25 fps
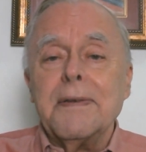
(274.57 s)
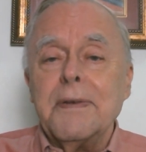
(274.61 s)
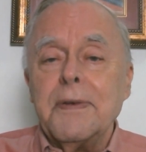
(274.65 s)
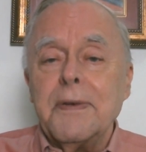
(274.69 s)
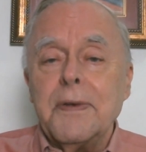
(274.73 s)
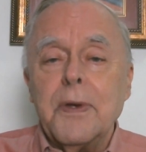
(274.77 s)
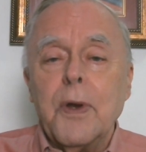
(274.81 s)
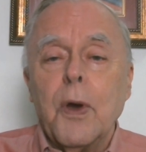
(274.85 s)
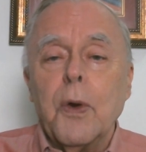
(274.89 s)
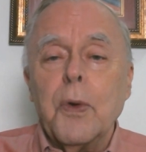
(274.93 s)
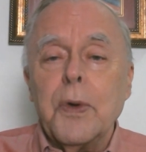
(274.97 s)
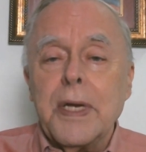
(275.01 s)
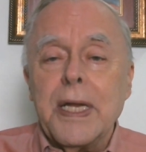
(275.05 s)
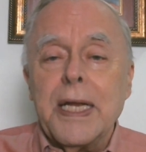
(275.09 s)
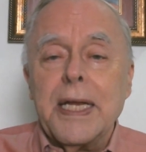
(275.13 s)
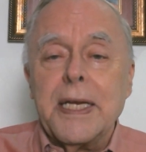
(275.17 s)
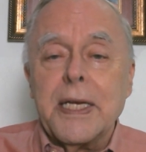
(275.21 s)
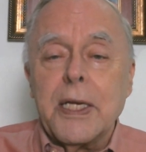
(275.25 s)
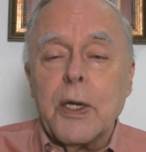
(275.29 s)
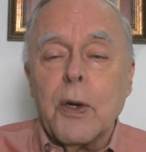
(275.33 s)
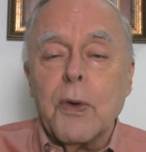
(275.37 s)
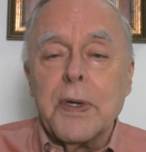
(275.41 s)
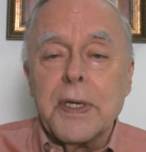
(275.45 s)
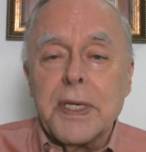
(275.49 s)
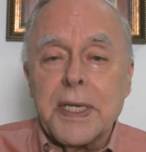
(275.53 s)
No need
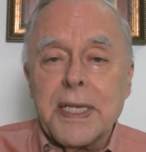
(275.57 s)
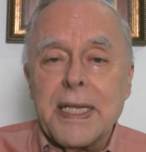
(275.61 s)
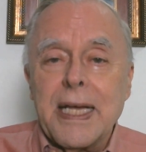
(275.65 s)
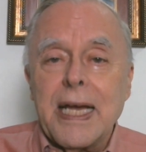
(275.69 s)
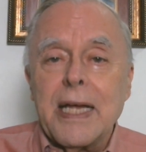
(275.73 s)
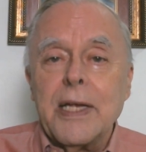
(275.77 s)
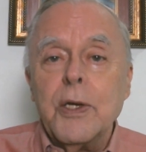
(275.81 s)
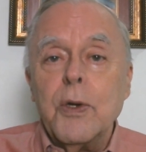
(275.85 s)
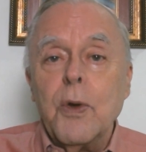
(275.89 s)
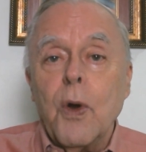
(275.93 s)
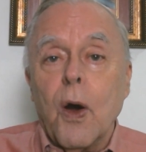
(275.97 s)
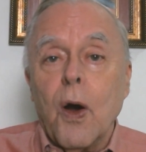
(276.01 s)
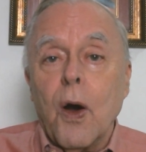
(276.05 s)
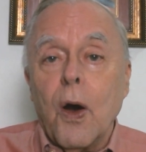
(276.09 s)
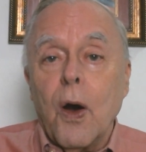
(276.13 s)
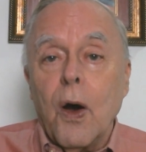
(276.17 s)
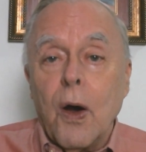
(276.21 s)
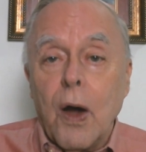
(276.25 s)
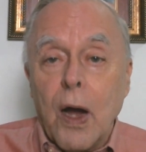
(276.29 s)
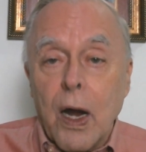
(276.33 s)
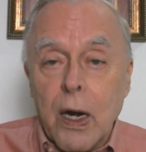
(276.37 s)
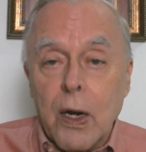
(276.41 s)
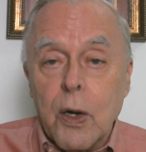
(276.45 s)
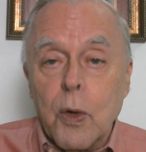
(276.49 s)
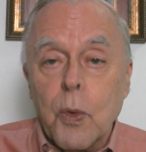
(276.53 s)
to go into that. You
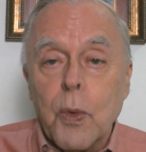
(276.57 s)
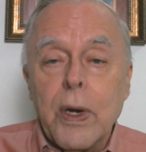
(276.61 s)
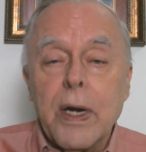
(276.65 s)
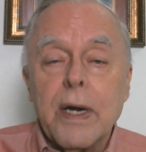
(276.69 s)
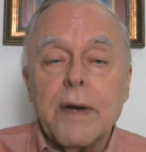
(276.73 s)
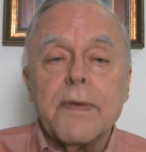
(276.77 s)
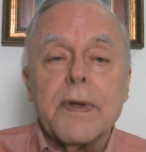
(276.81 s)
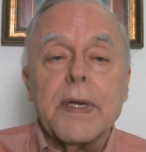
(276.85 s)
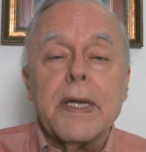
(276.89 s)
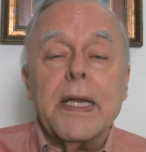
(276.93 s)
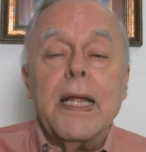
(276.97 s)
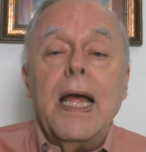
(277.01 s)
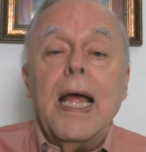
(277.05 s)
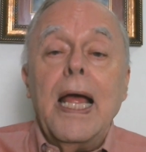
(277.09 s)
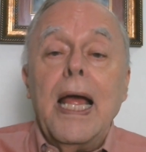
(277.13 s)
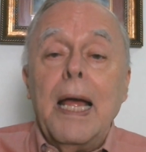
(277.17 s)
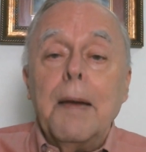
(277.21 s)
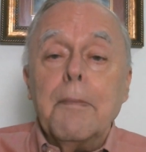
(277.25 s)
all are aware of it.